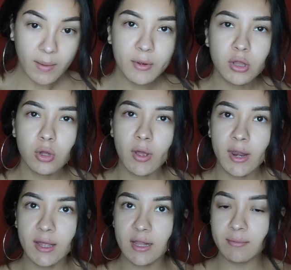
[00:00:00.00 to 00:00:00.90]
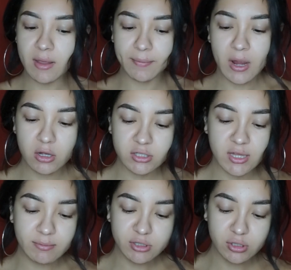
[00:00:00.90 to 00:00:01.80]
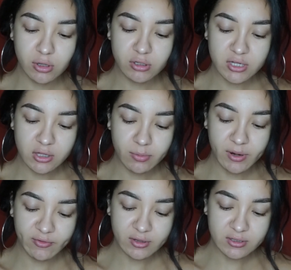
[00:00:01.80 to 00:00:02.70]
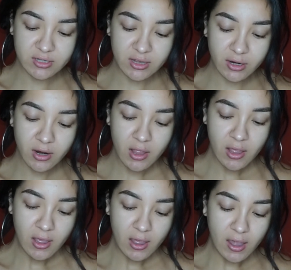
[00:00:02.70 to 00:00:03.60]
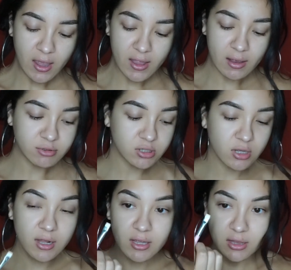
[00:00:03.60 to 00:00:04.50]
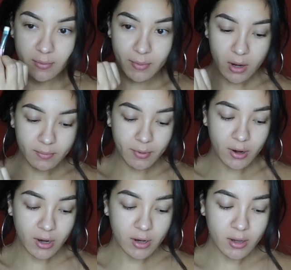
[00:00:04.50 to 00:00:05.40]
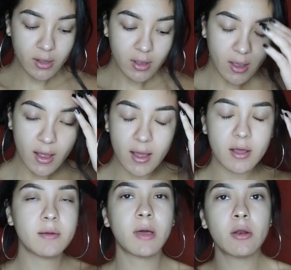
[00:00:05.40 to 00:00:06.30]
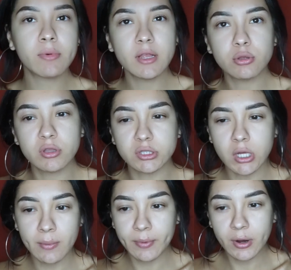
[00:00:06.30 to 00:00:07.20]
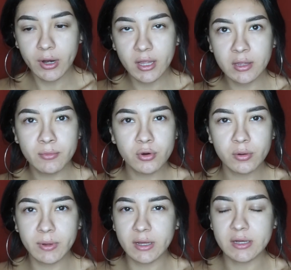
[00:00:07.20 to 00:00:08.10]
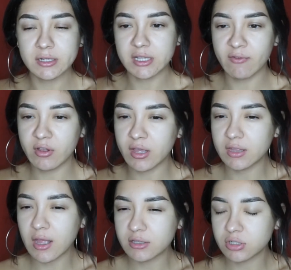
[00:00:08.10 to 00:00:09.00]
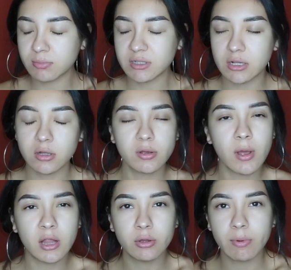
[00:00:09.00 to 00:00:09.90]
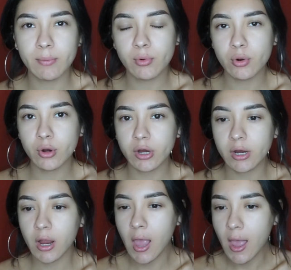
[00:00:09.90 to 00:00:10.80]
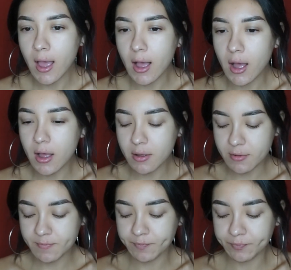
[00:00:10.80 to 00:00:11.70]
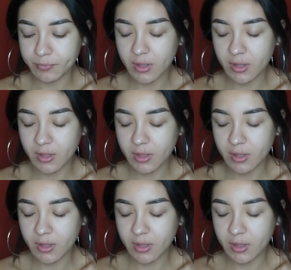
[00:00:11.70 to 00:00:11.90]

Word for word: I'm going to go ahead and clean my brows and I'm just going to use a little bit of concealer and I'm just going to clean the bottom part. Um, I don't really do the top part anymore because I feel like that just makes it look a little bit more um,